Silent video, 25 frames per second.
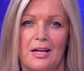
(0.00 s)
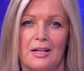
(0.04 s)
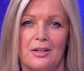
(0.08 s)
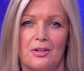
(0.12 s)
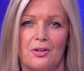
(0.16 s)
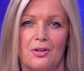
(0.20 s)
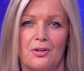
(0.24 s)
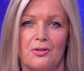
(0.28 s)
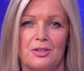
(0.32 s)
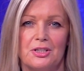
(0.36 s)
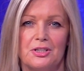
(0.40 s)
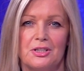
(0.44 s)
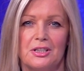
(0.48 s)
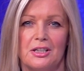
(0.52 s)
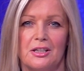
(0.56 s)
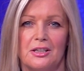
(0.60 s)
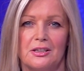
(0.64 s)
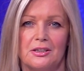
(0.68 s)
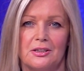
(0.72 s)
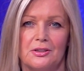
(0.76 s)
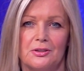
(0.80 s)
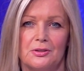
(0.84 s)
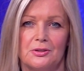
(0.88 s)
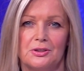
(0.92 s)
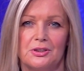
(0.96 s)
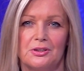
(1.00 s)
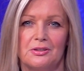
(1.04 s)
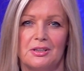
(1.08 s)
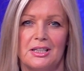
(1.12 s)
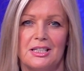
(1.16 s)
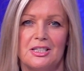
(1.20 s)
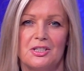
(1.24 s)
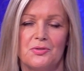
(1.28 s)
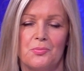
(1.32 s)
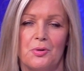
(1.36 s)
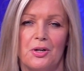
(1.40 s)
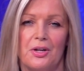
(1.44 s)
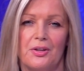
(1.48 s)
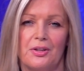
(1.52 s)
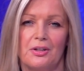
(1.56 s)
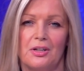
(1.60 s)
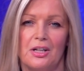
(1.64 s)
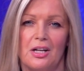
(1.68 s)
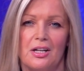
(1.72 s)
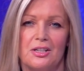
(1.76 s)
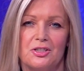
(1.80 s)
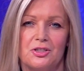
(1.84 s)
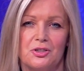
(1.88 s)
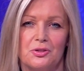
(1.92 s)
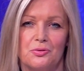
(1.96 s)
and Cristina Gutierrez were the
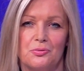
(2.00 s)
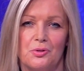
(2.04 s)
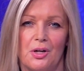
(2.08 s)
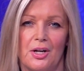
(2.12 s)
last to